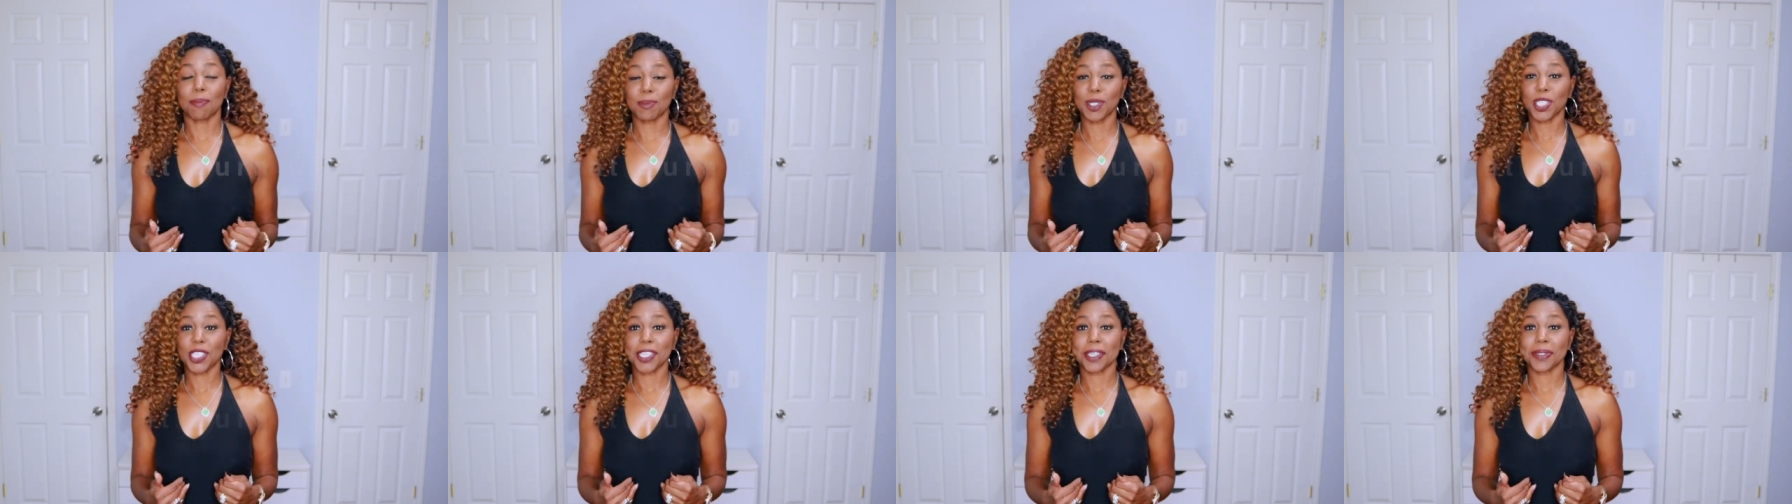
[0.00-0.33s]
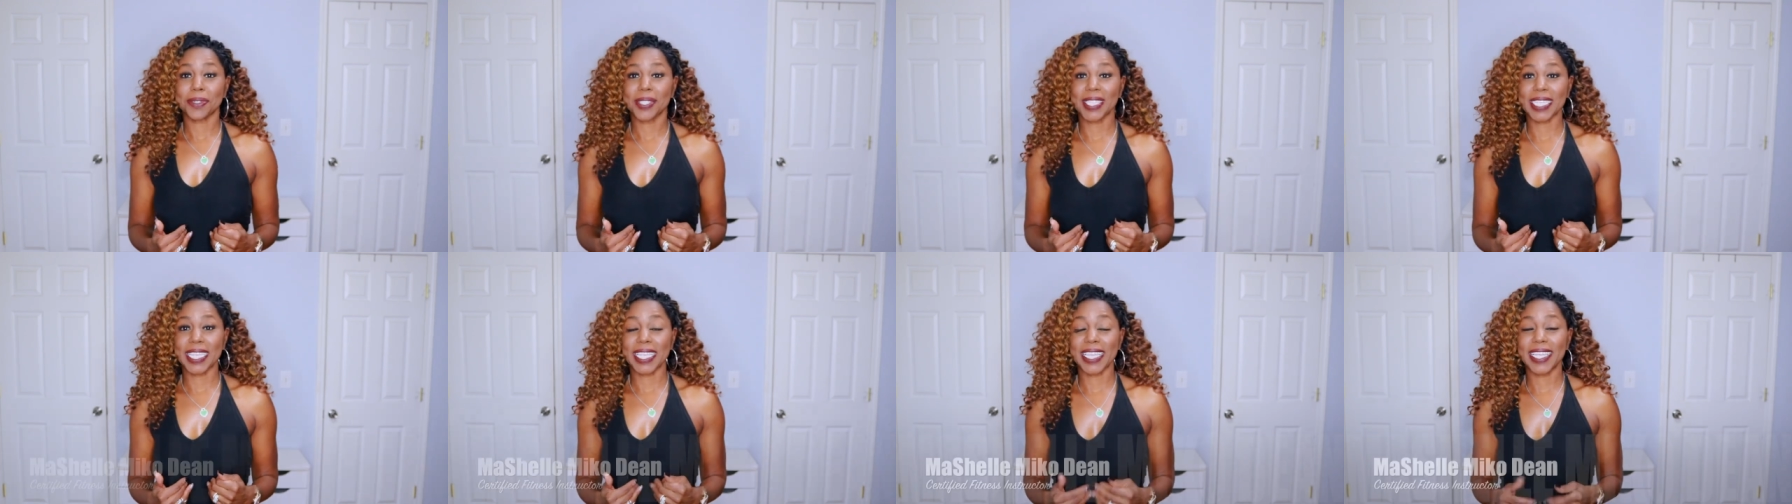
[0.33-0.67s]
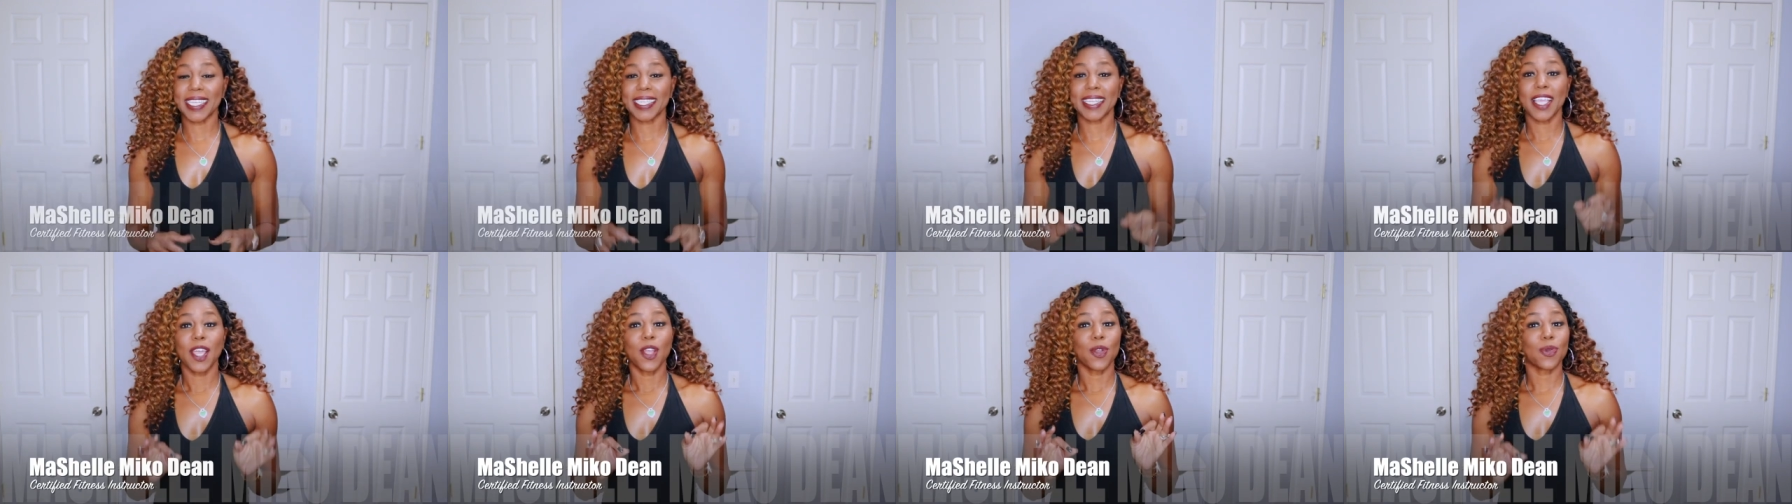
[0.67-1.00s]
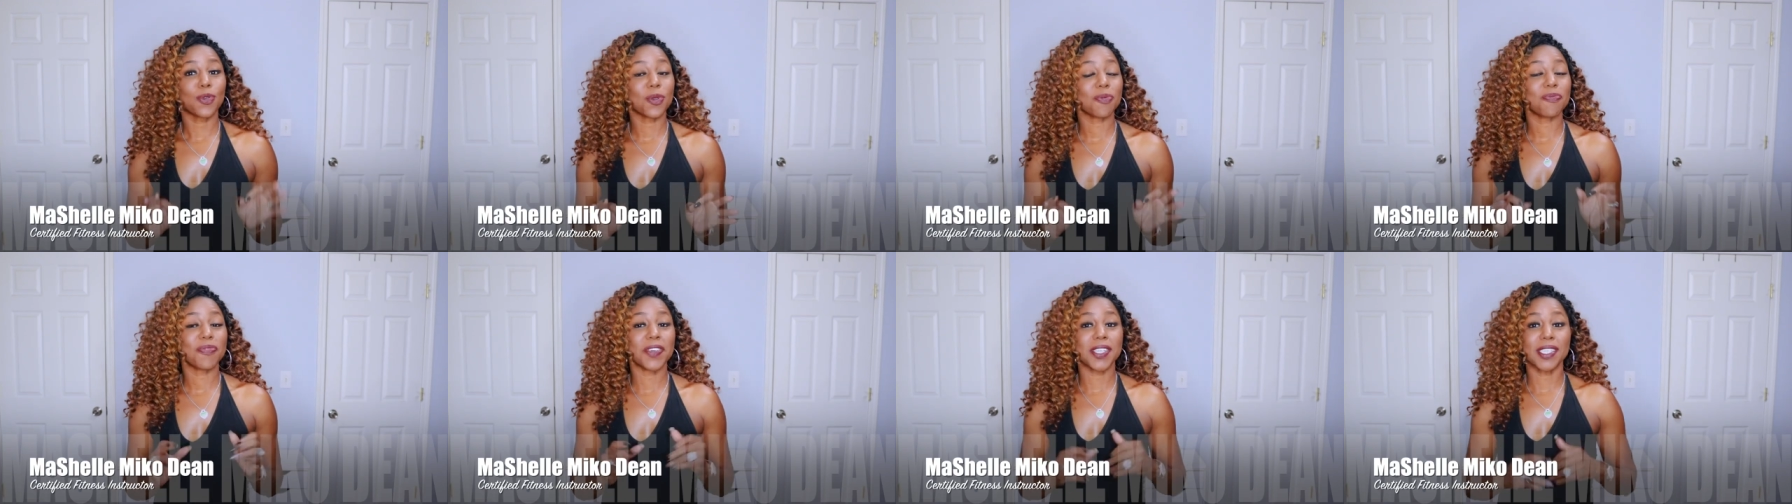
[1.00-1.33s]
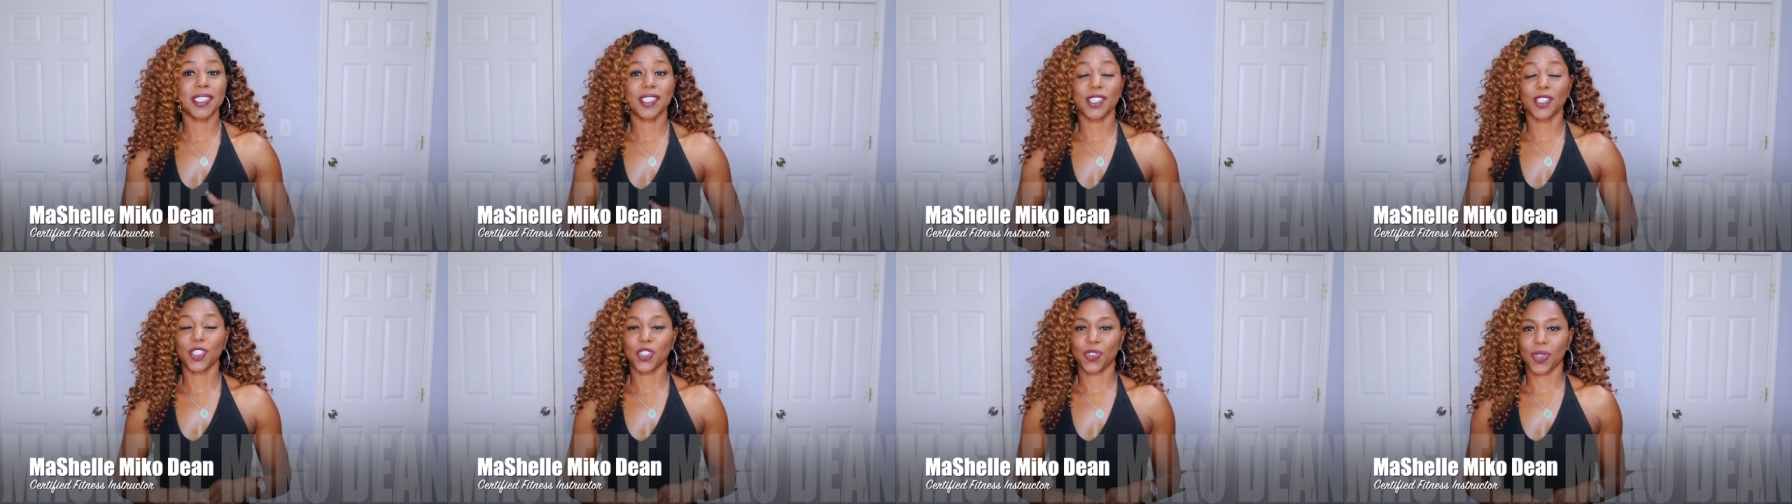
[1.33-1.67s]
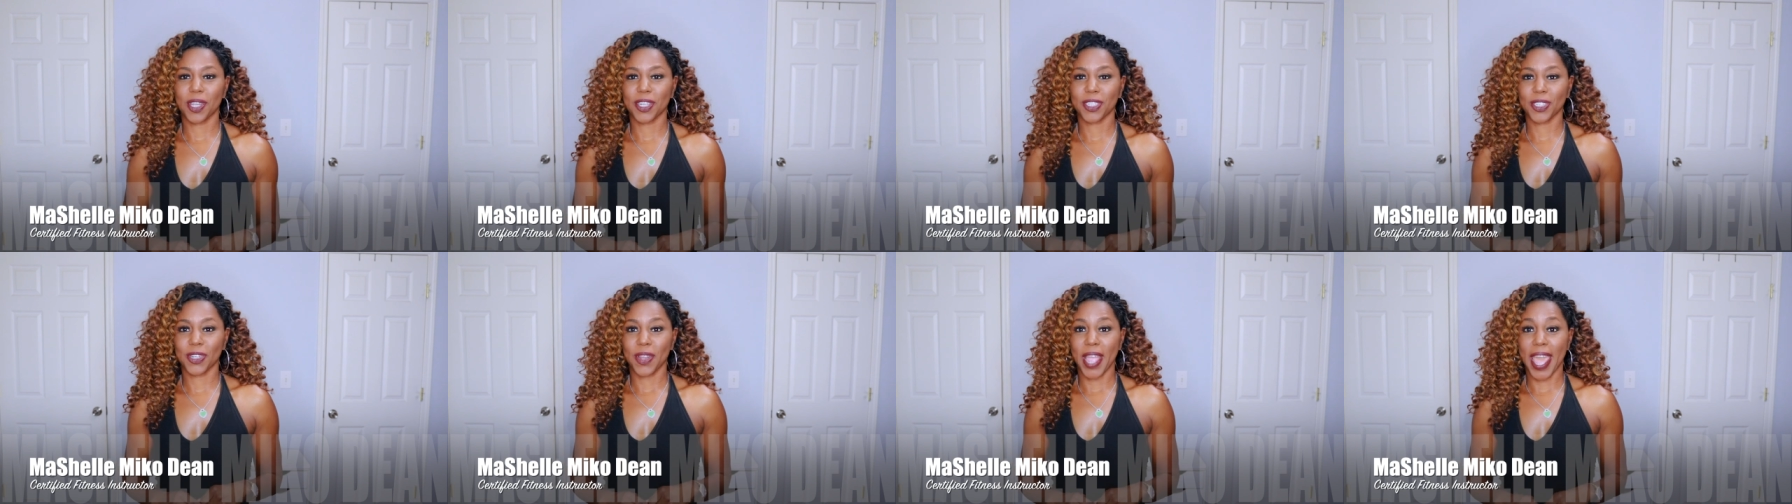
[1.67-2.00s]
Mashelle Dean, group fitness
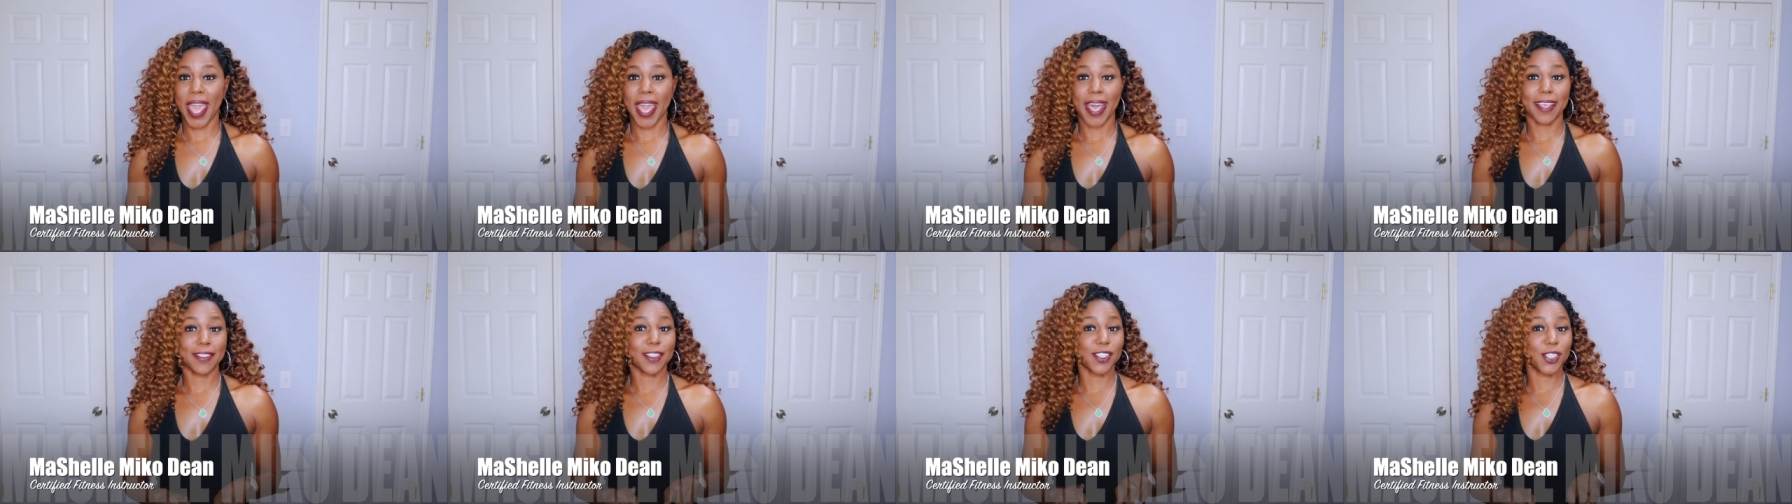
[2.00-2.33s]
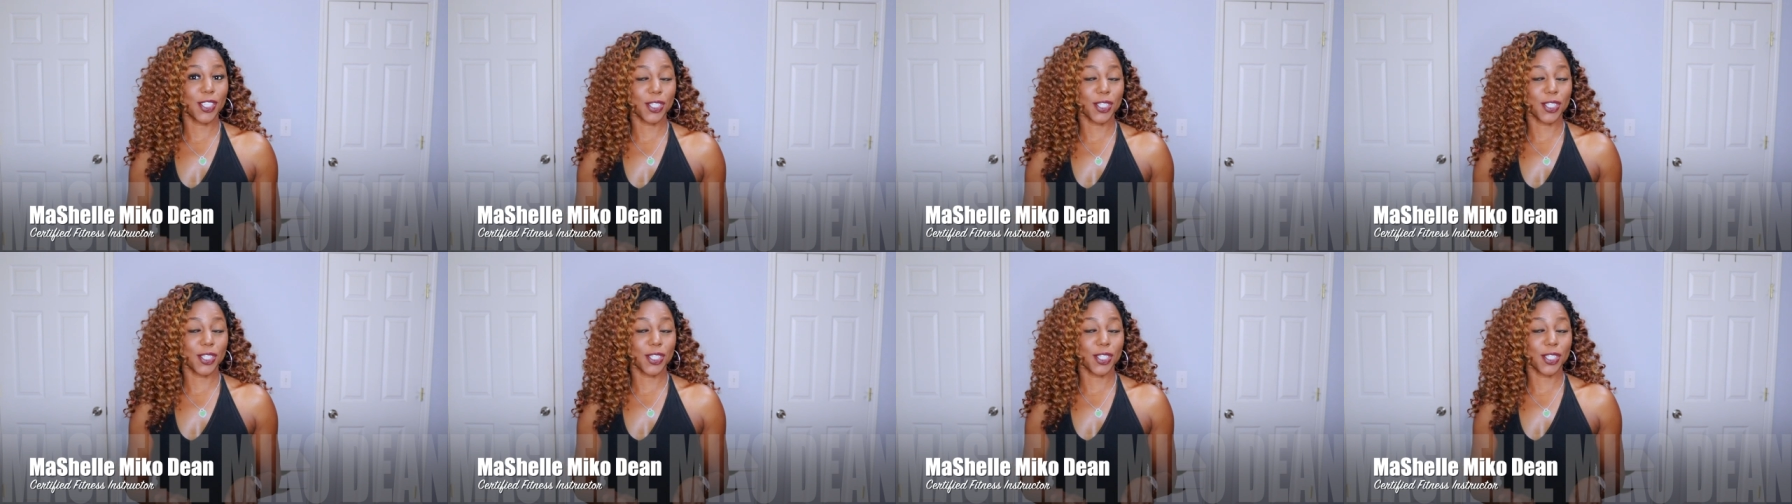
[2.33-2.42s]
instructor at